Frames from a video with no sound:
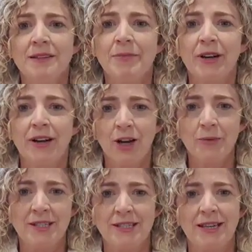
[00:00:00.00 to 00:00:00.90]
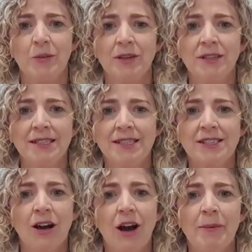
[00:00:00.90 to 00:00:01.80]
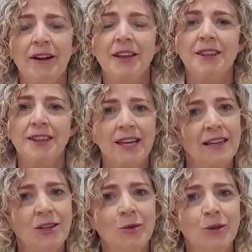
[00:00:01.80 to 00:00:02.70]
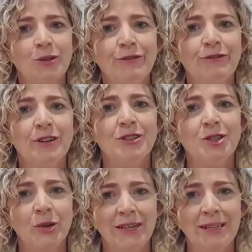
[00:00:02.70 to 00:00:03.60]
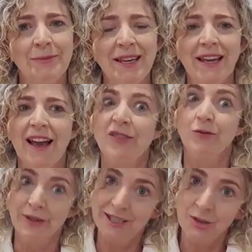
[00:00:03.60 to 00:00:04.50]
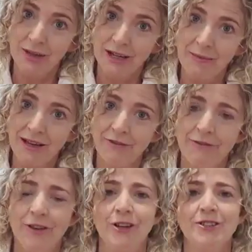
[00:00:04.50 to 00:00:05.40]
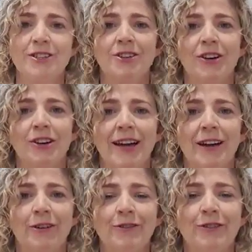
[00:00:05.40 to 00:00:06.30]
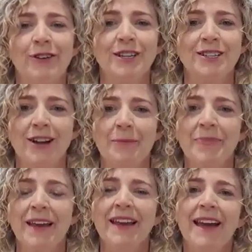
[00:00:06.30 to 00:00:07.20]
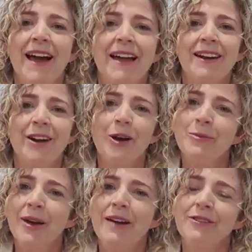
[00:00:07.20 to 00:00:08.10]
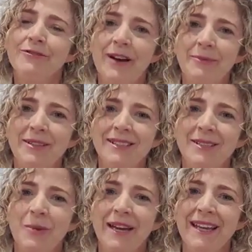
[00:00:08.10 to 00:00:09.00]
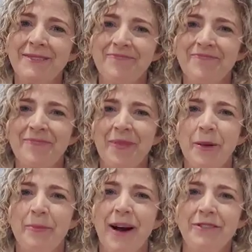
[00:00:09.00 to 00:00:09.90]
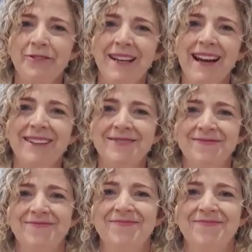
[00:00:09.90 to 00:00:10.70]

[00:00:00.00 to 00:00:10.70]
But I hope you stay well in this time, and I thank you all for joining me and rejoining me for those that got cut off the first time. And I hope you have a fabulous week. Bye for now.